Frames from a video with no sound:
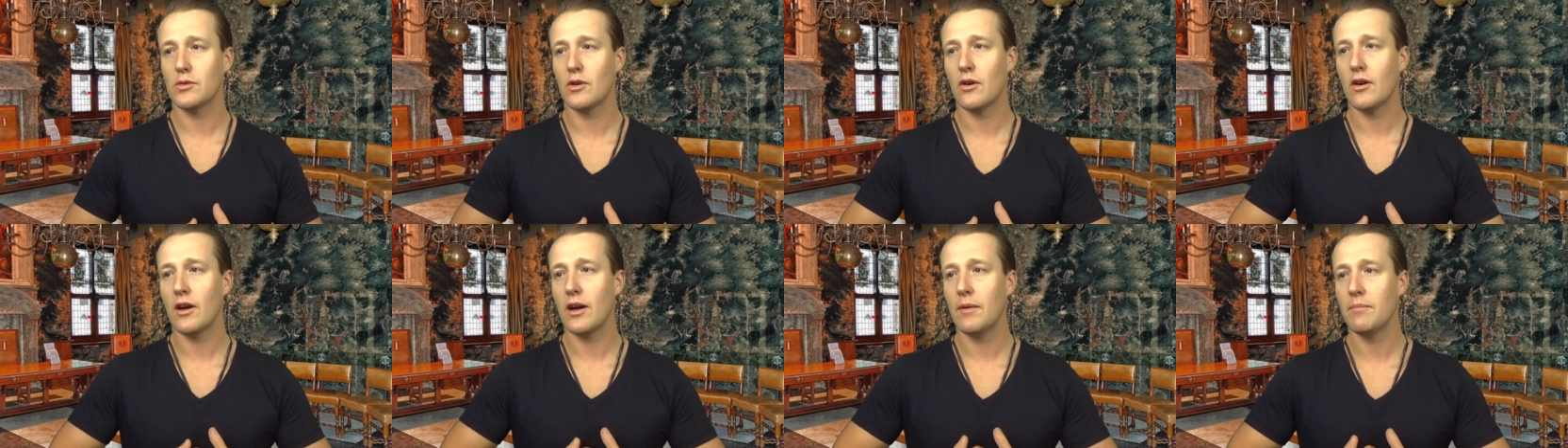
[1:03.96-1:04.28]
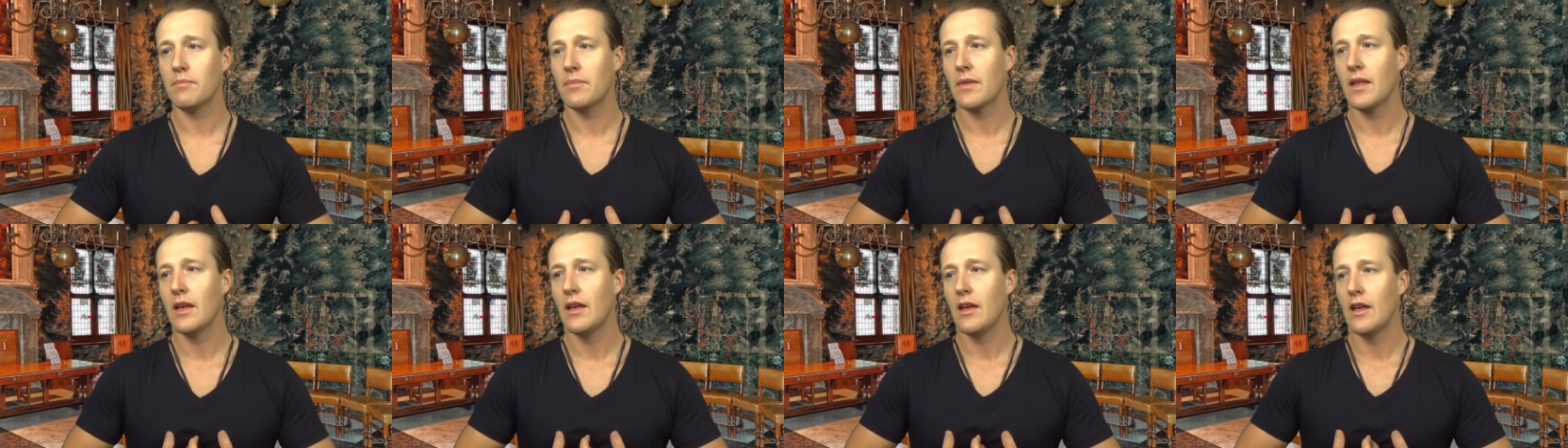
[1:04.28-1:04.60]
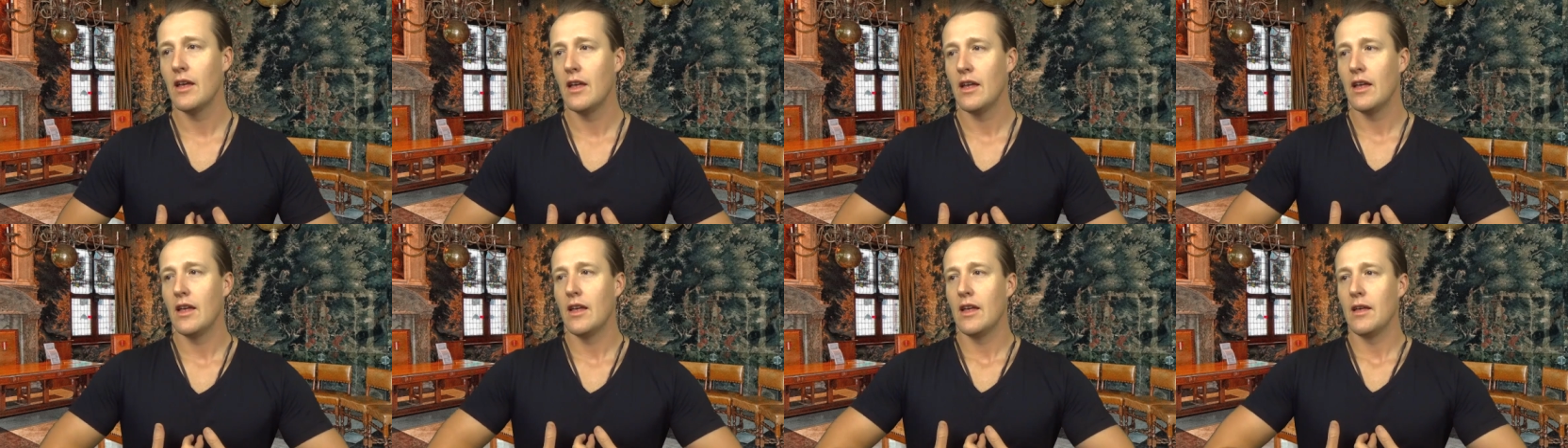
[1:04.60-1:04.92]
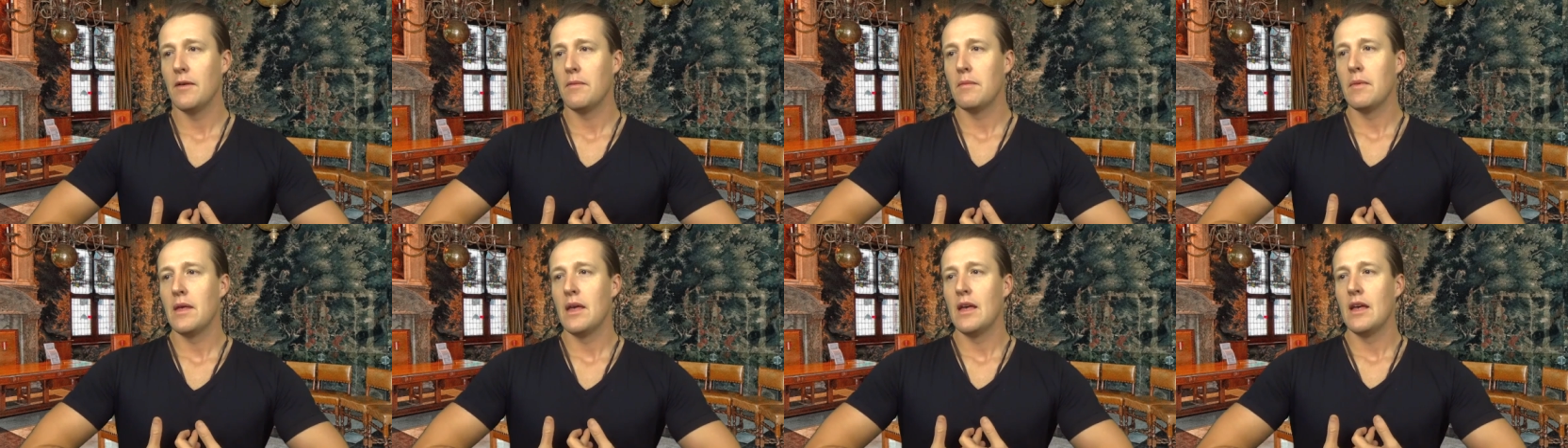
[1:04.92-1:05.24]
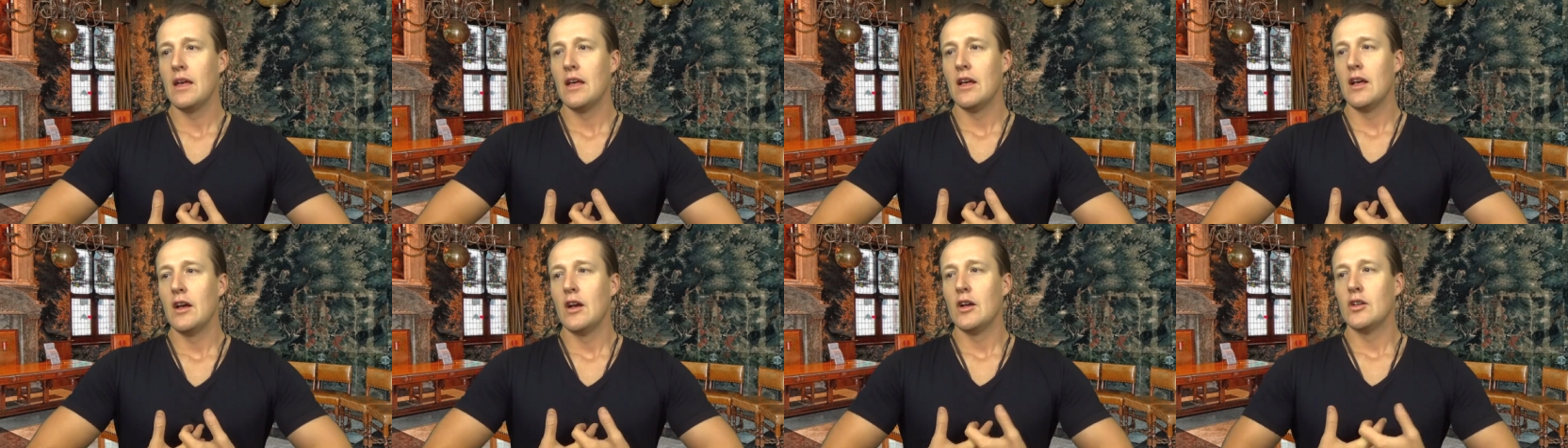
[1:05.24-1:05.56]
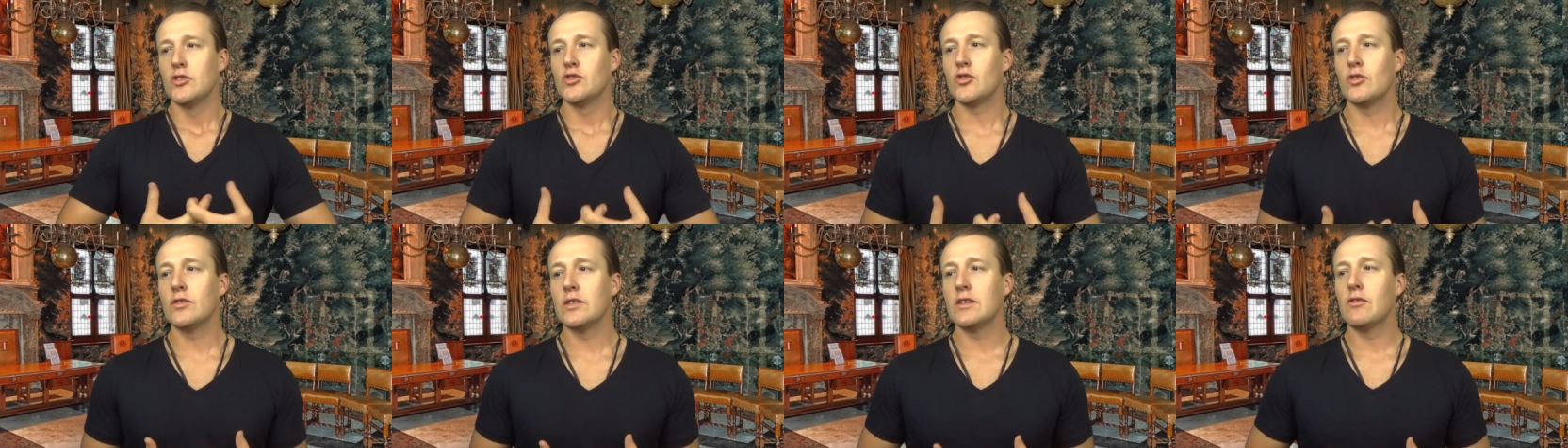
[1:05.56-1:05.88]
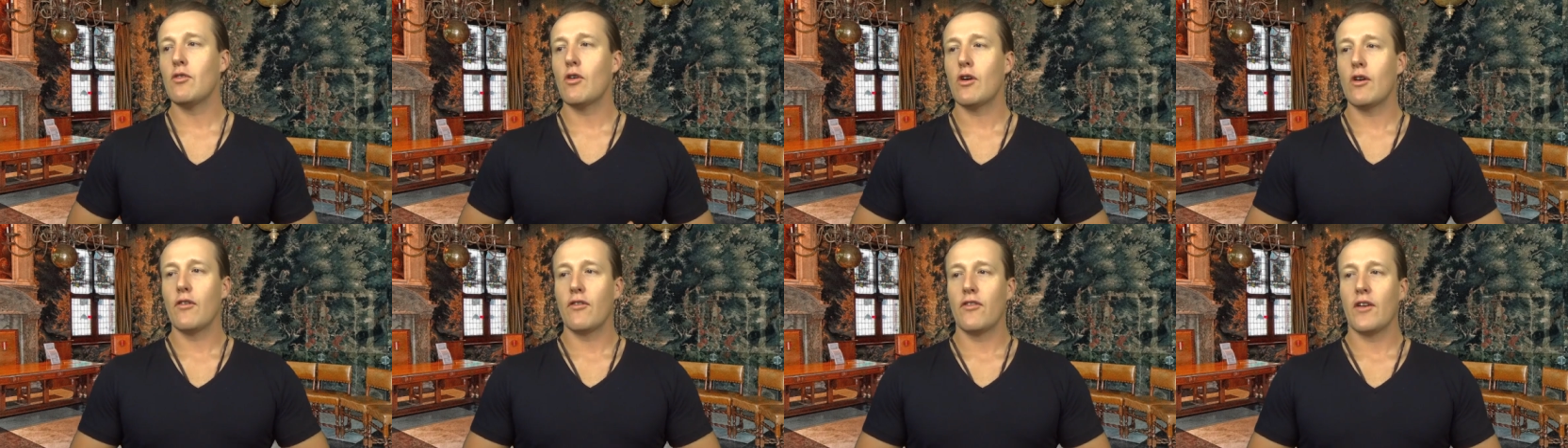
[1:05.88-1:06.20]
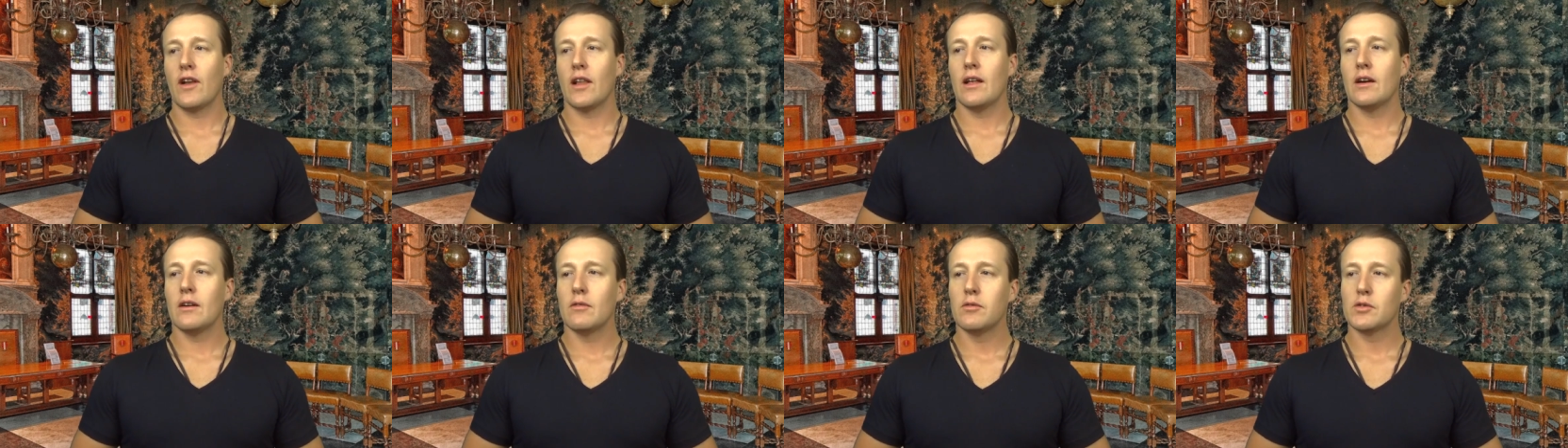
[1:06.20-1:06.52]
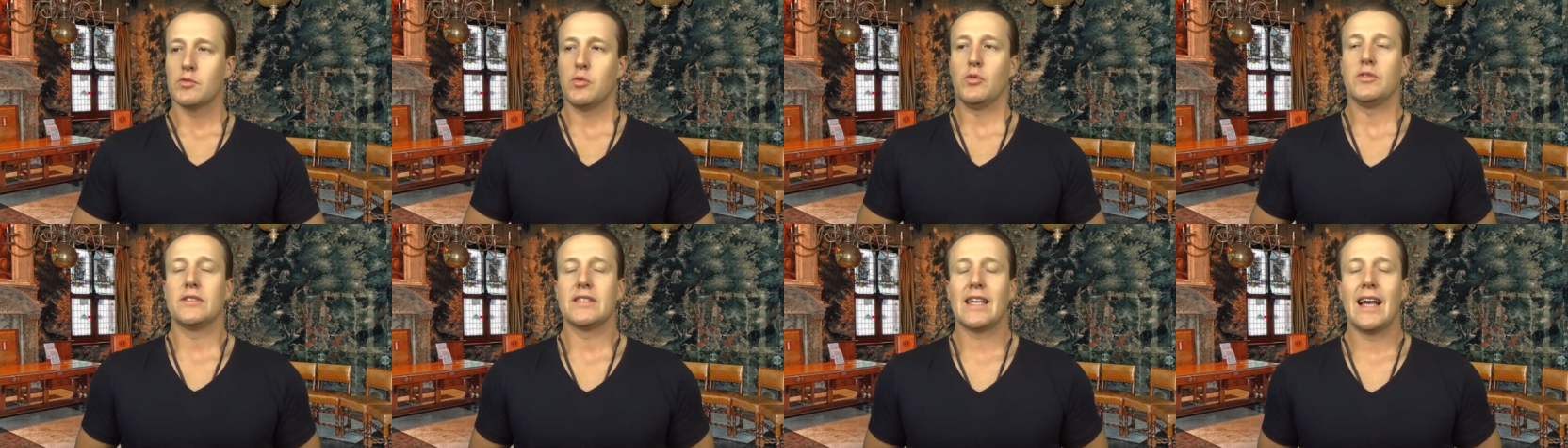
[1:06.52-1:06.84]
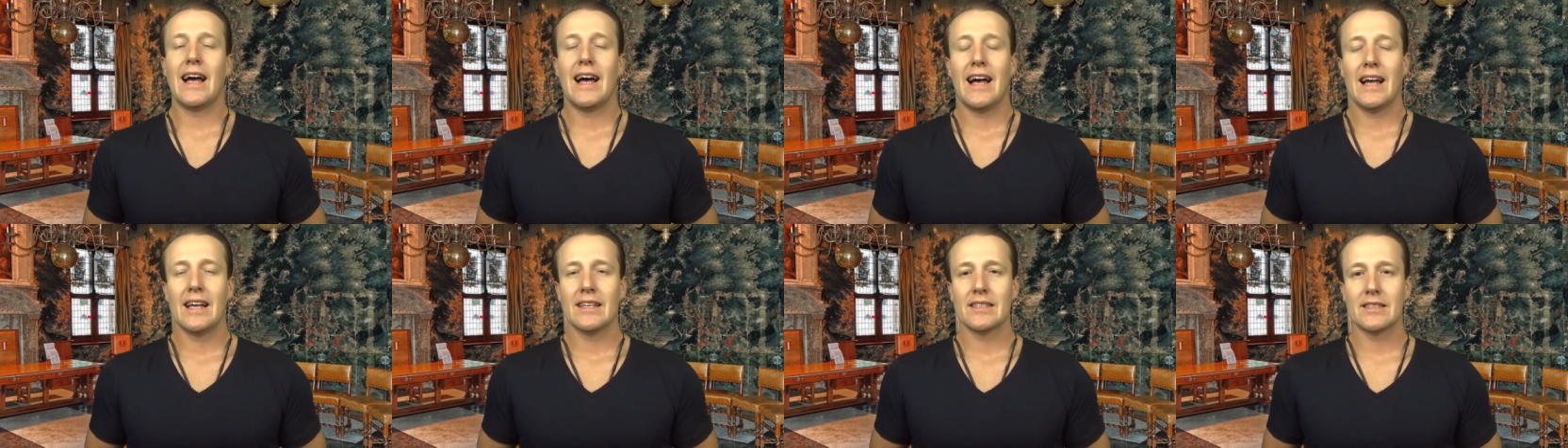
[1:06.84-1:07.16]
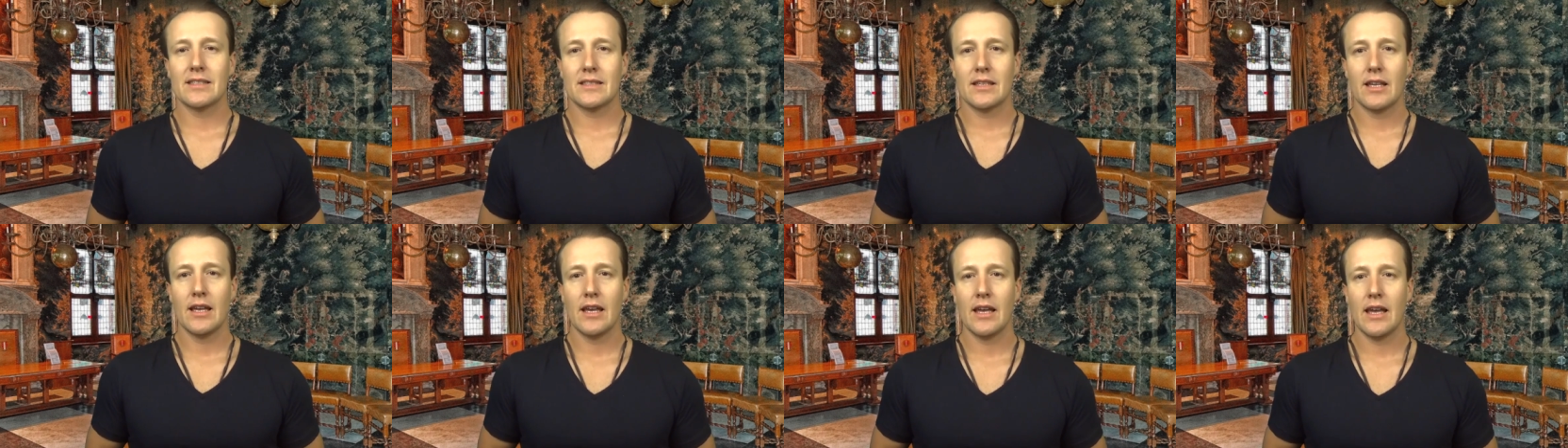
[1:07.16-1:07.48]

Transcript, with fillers: time. John D. Rockefeller was once asked